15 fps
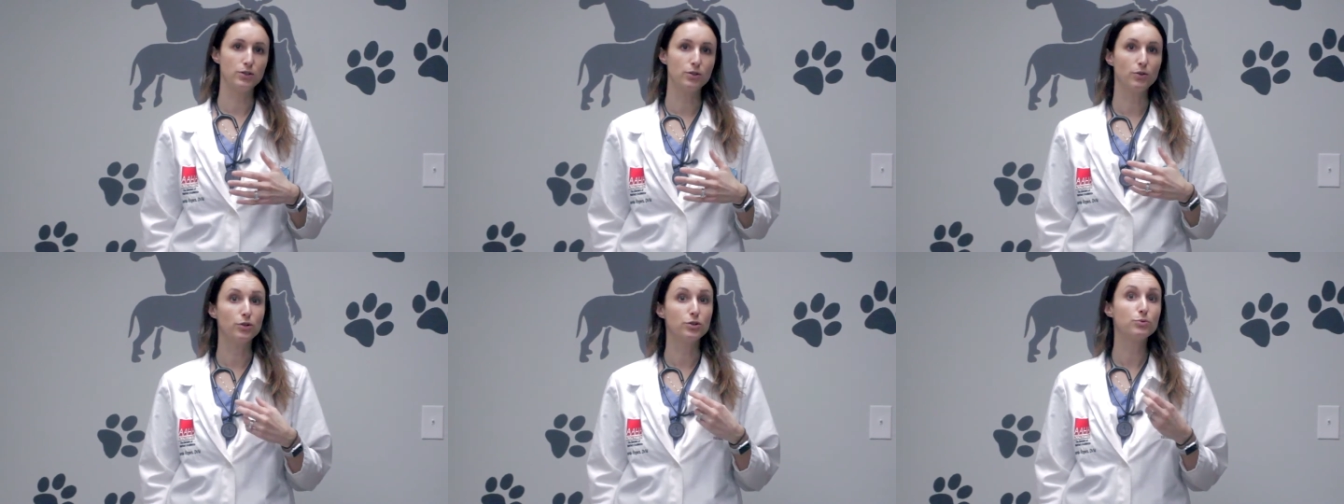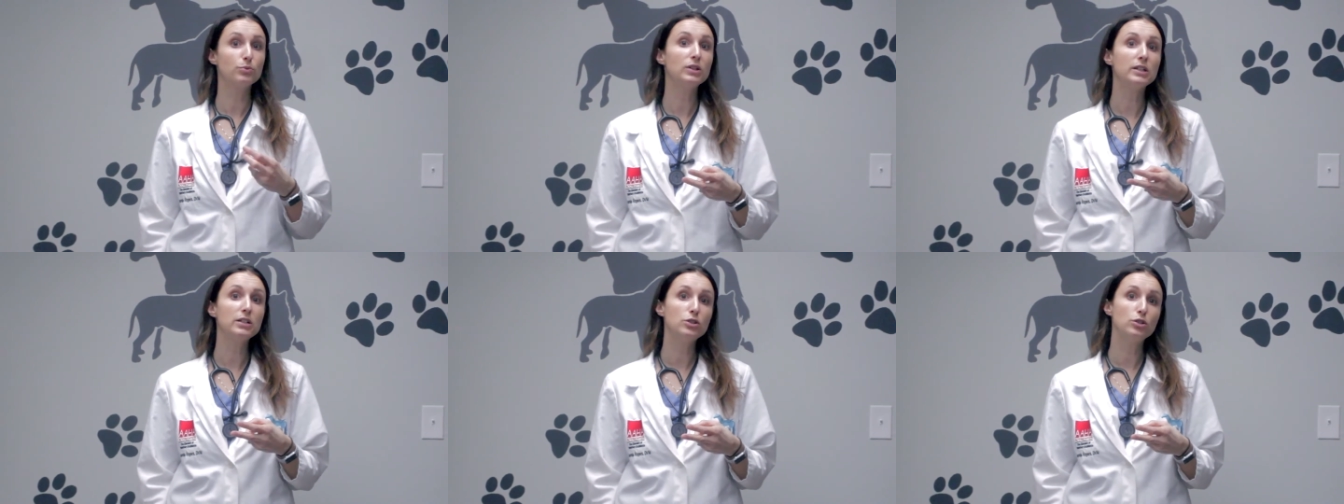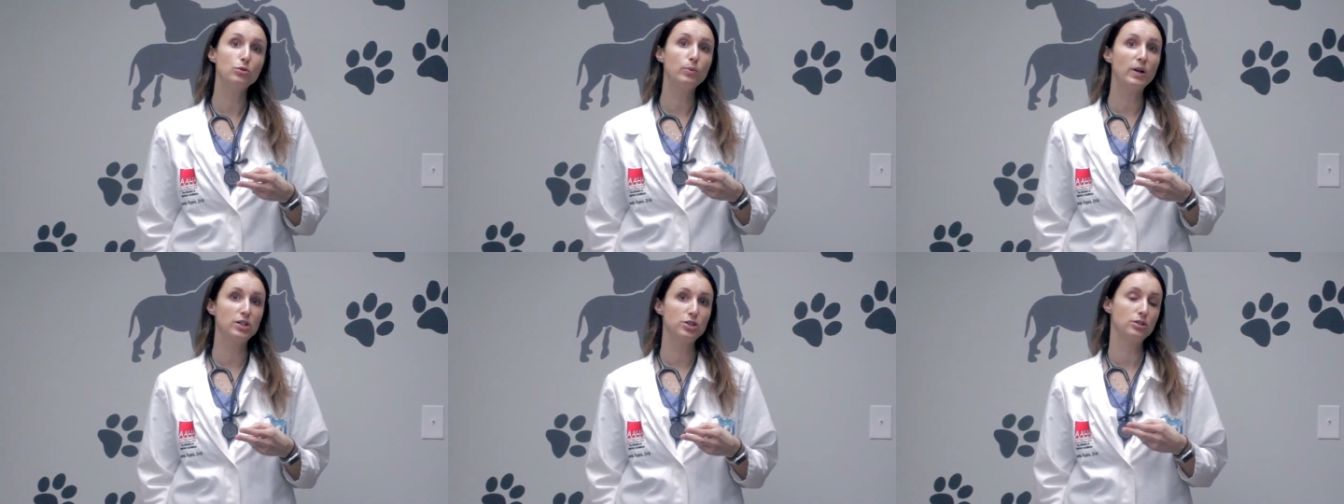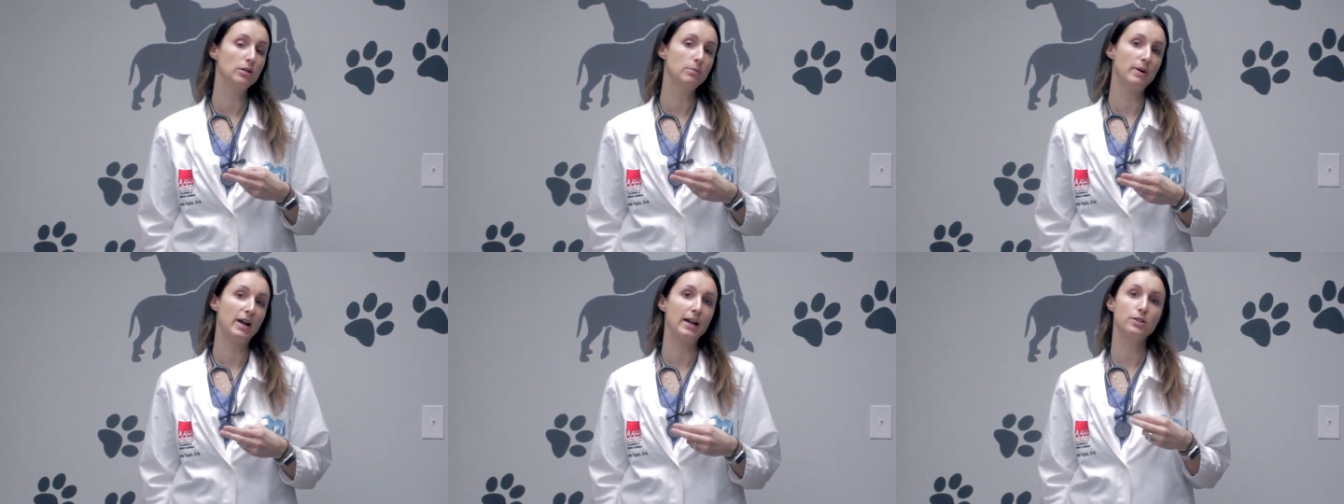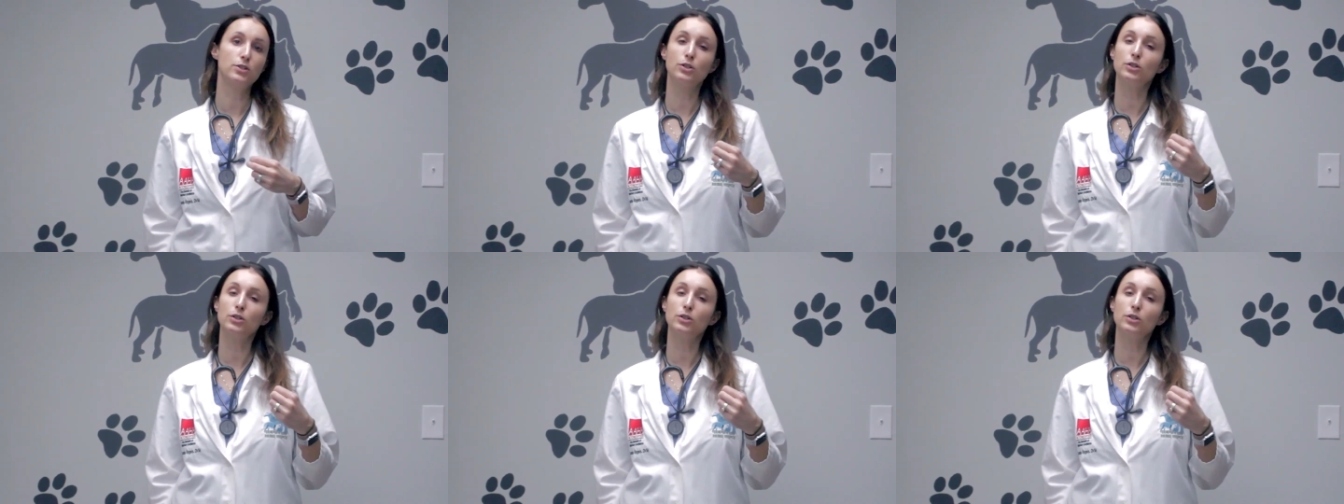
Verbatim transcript: So there's really two ways you can buy it.